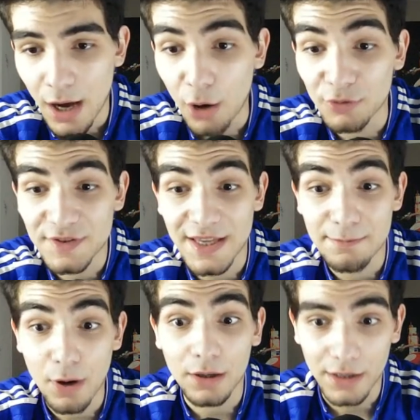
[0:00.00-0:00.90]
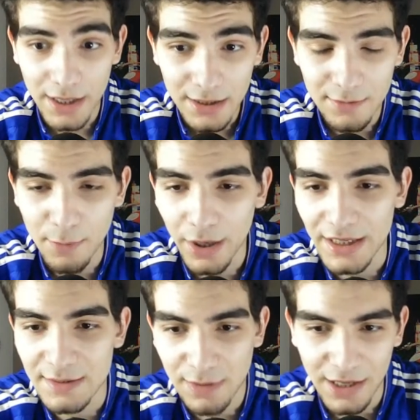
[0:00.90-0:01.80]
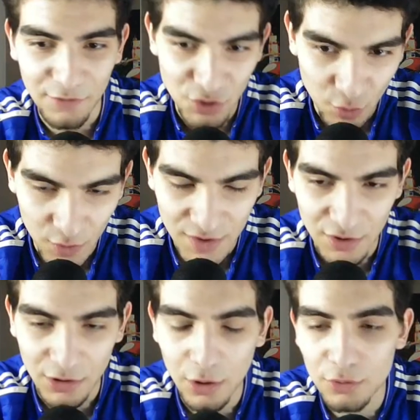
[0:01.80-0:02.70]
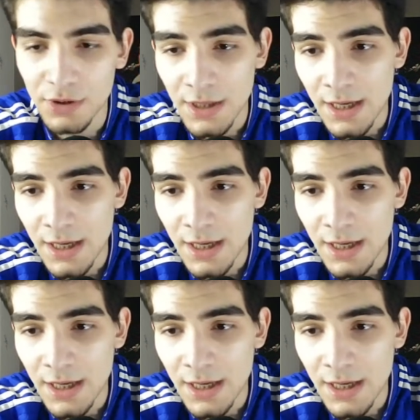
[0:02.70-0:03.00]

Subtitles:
I would say Mark Gay, but he's playing for Swansea on loan.